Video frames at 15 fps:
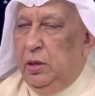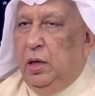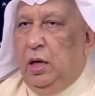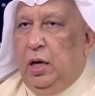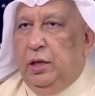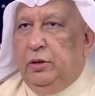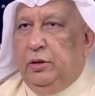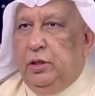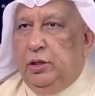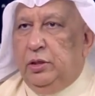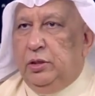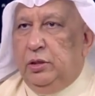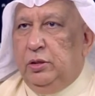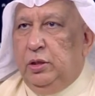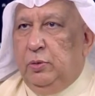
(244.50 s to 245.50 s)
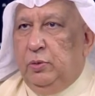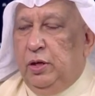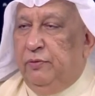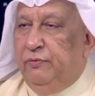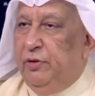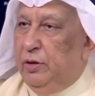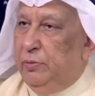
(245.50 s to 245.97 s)
And they were
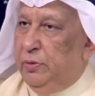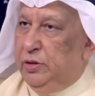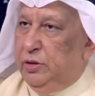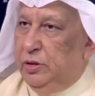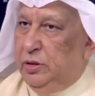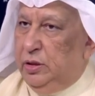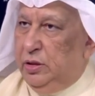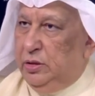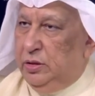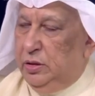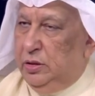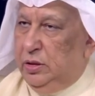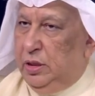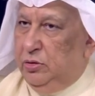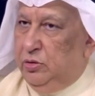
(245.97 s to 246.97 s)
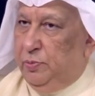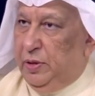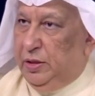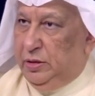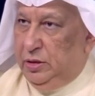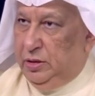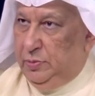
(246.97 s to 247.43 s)
very much interested and to
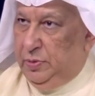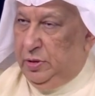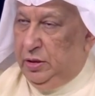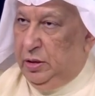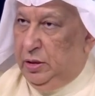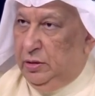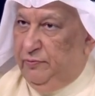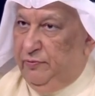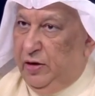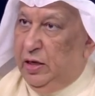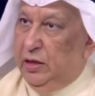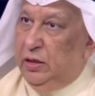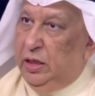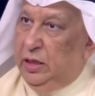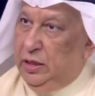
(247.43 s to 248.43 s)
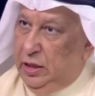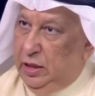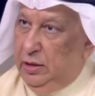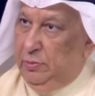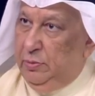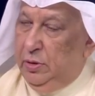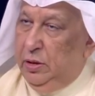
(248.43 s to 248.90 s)
participate. The fact they
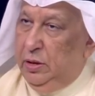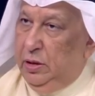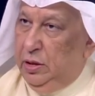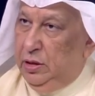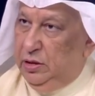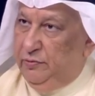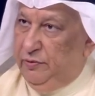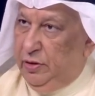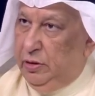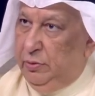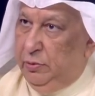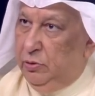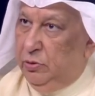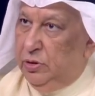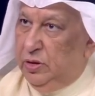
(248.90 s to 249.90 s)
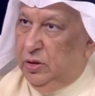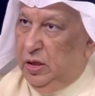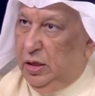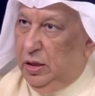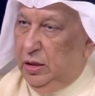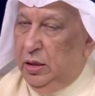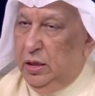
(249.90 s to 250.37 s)
came is very good
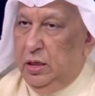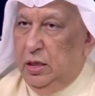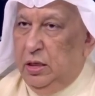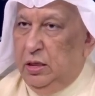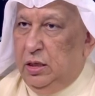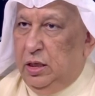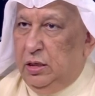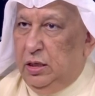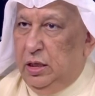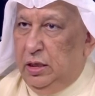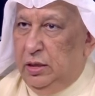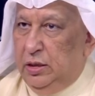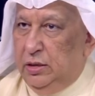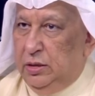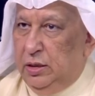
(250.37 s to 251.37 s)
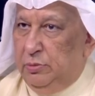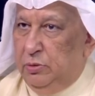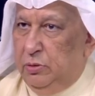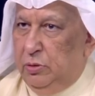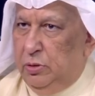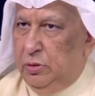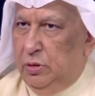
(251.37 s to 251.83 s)
sign that there is some
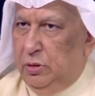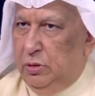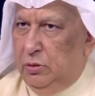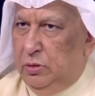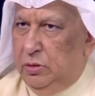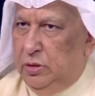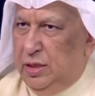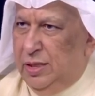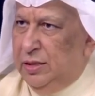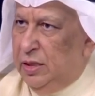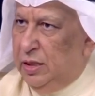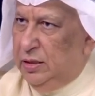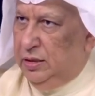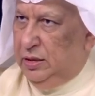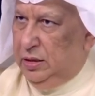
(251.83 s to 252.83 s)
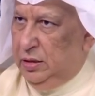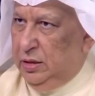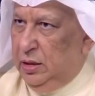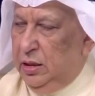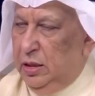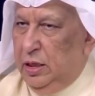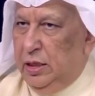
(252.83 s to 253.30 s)
good tendency
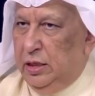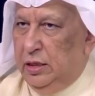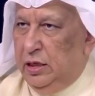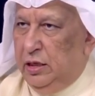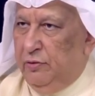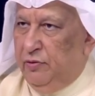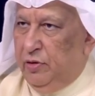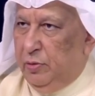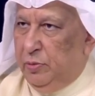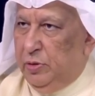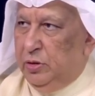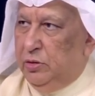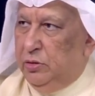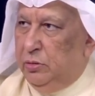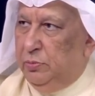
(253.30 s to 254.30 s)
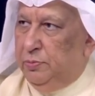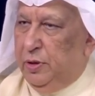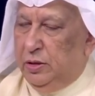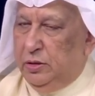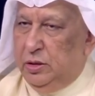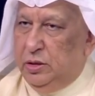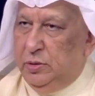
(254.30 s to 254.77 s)
and the government to
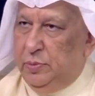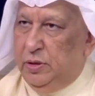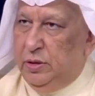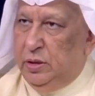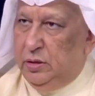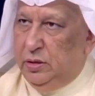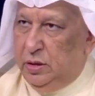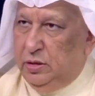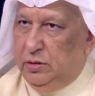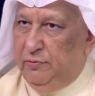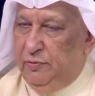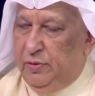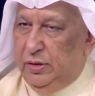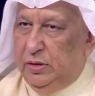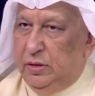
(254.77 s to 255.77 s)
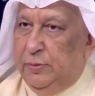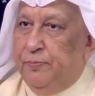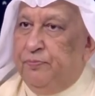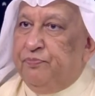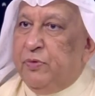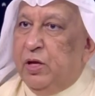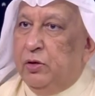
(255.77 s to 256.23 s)
participate in such events,
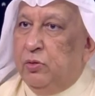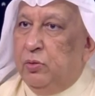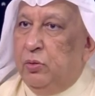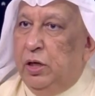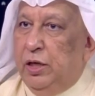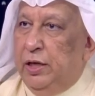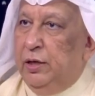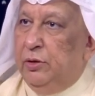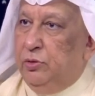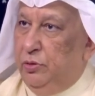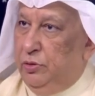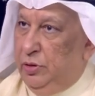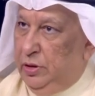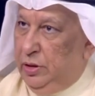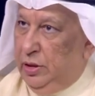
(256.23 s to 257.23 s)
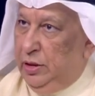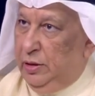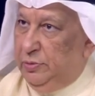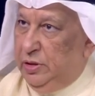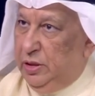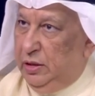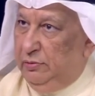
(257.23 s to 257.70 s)
to learn, to educate
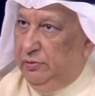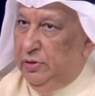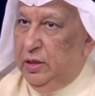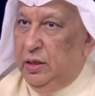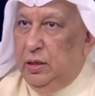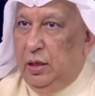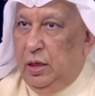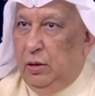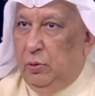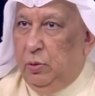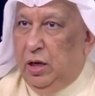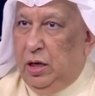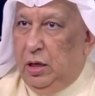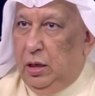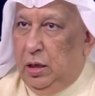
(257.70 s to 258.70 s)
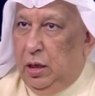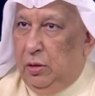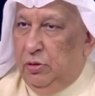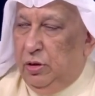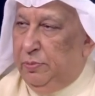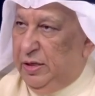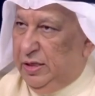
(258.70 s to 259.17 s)
themselves, how
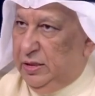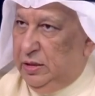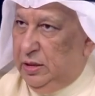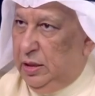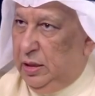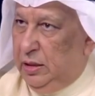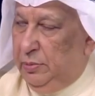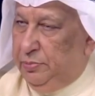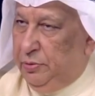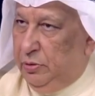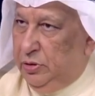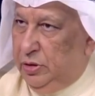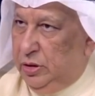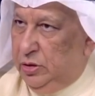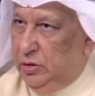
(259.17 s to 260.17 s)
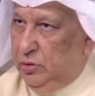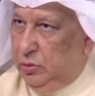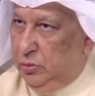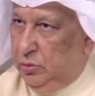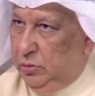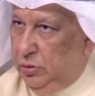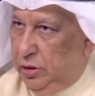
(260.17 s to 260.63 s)
the best approaches
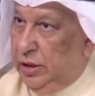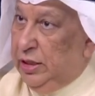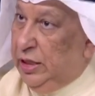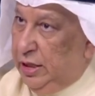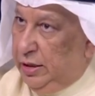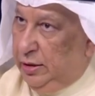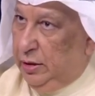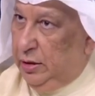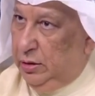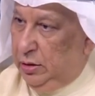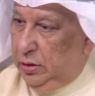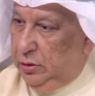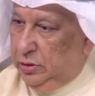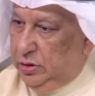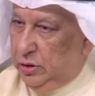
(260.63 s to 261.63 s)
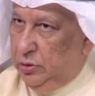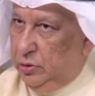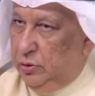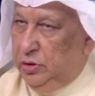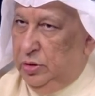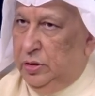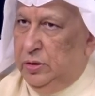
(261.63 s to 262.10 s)
to in their institutions,